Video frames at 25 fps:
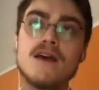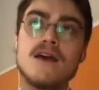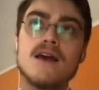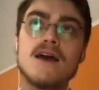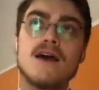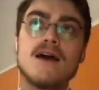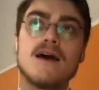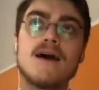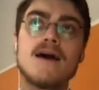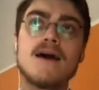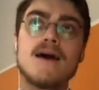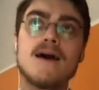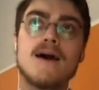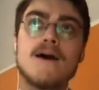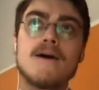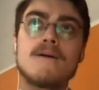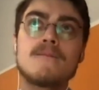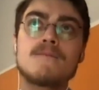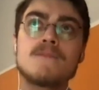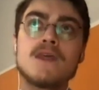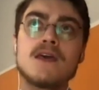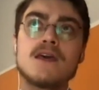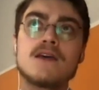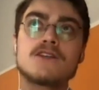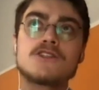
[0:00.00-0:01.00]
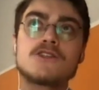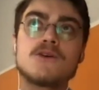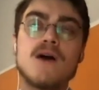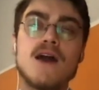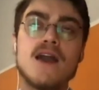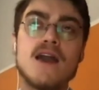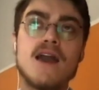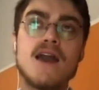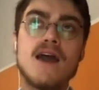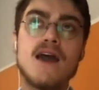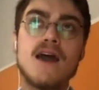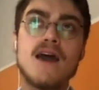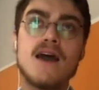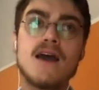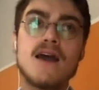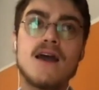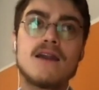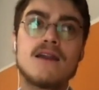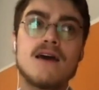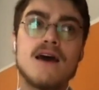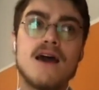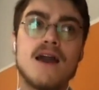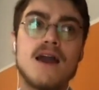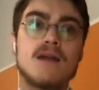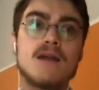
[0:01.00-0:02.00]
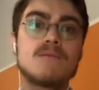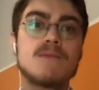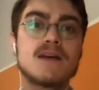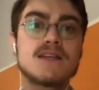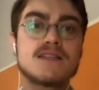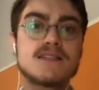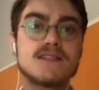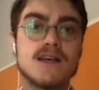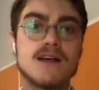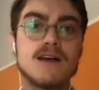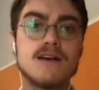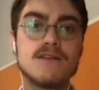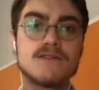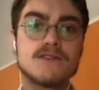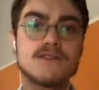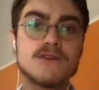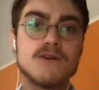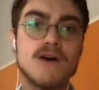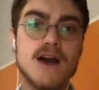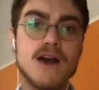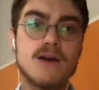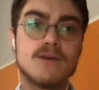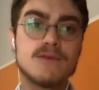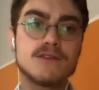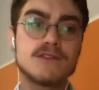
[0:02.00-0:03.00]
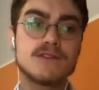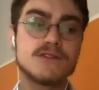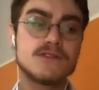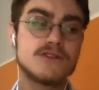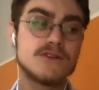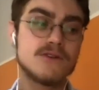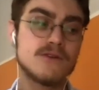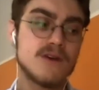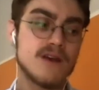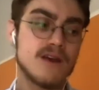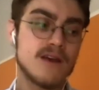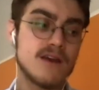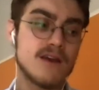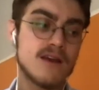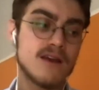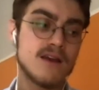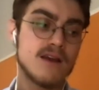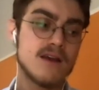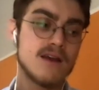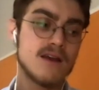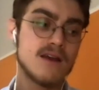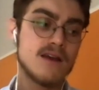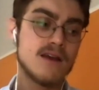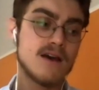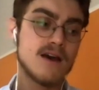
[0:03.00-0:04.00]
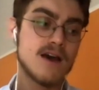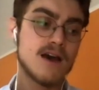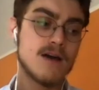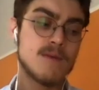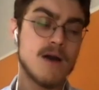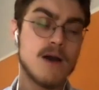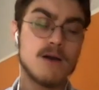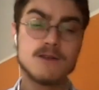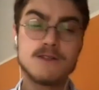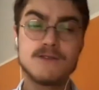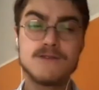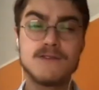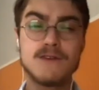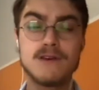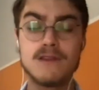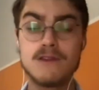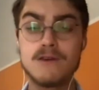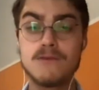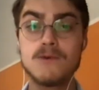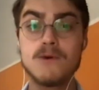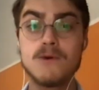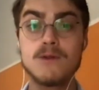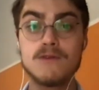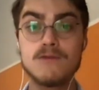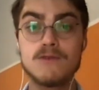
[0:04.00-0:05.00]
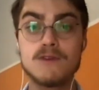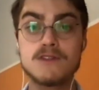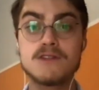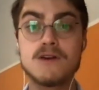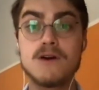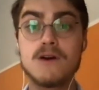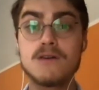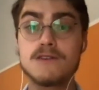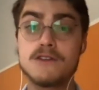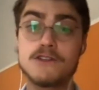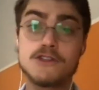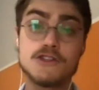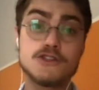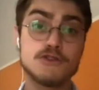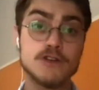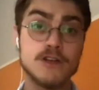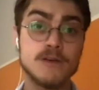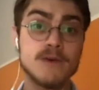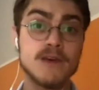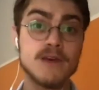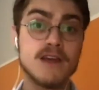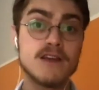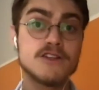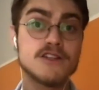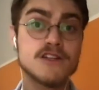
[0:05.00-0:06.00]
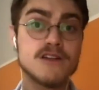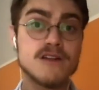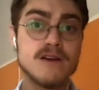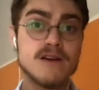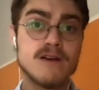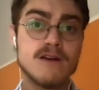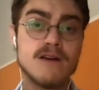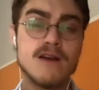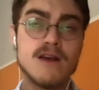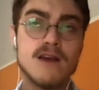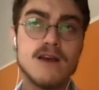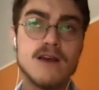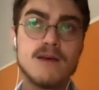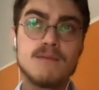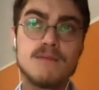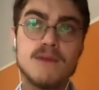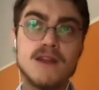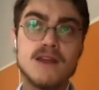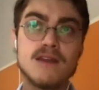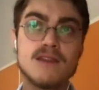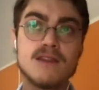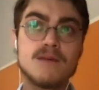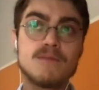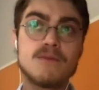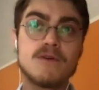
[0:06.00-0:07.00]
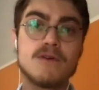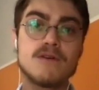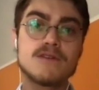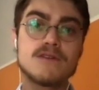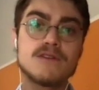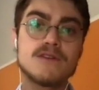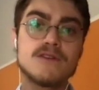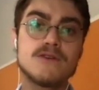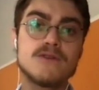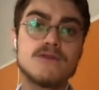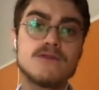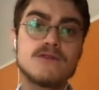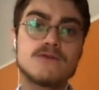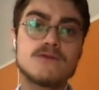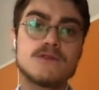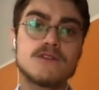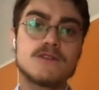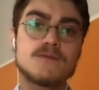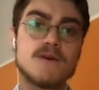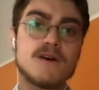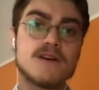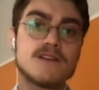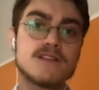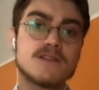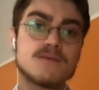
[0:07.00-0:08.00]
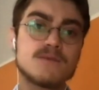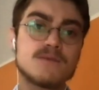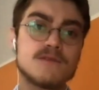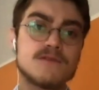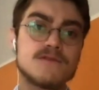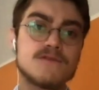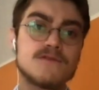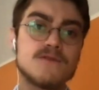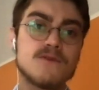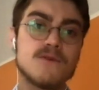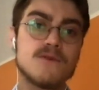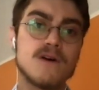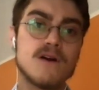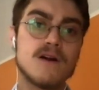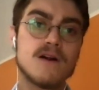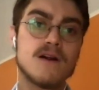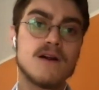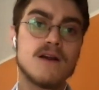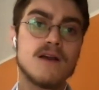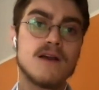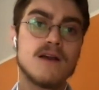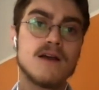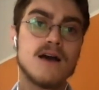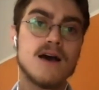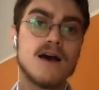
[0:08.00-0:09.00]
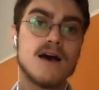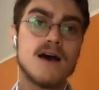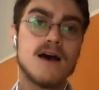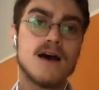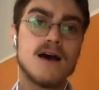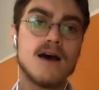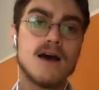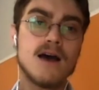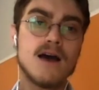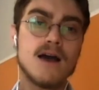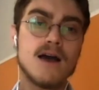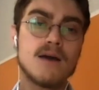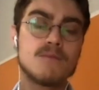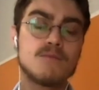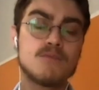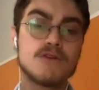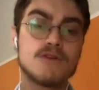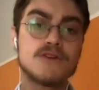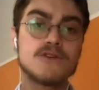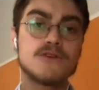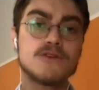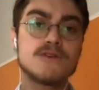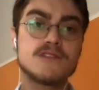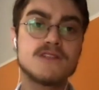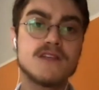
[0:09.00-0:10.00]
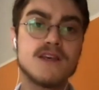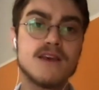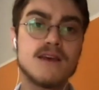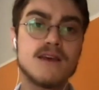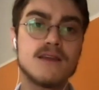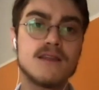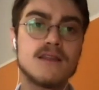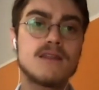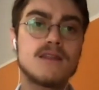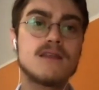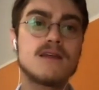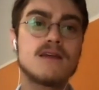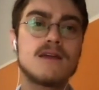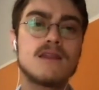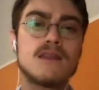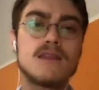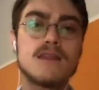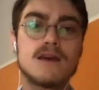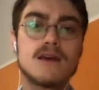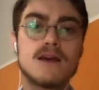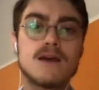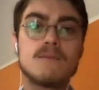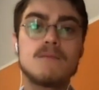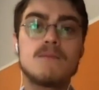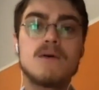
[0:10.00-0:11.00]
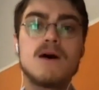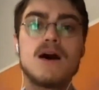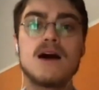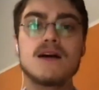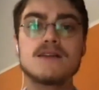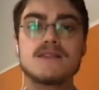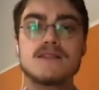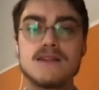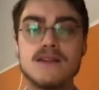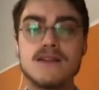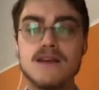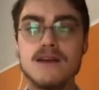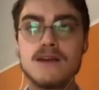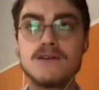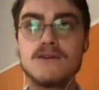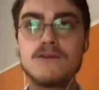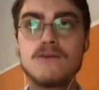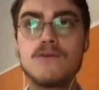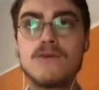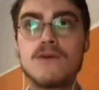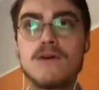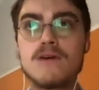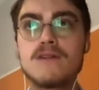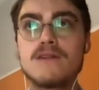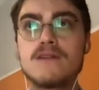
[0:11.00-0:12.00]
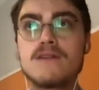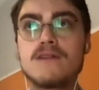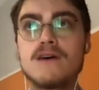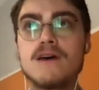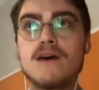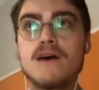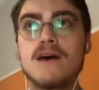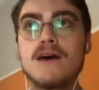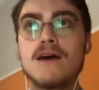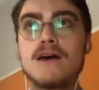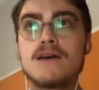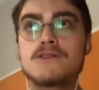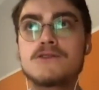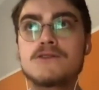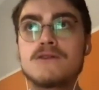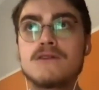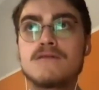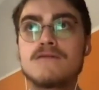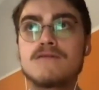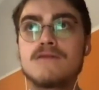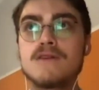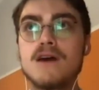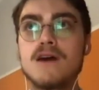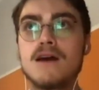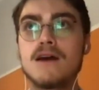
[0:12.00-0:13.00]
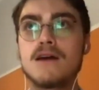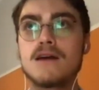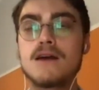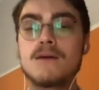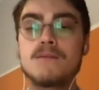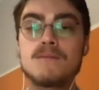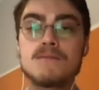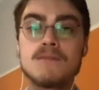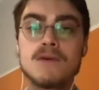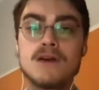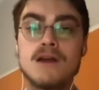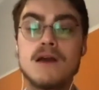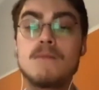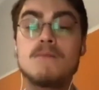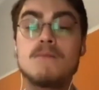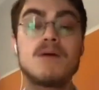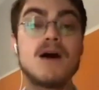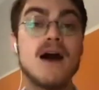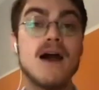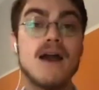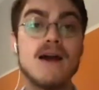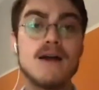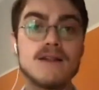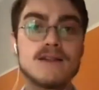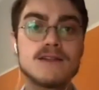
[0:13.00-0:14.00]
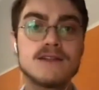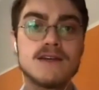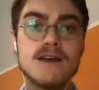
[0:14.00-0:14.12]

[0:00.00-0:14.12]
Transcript: So I had myself. So I was doing, I was filling the role of what's called a streaming engineer, meaning the person who's responsible for producing the composited or the sort of compiled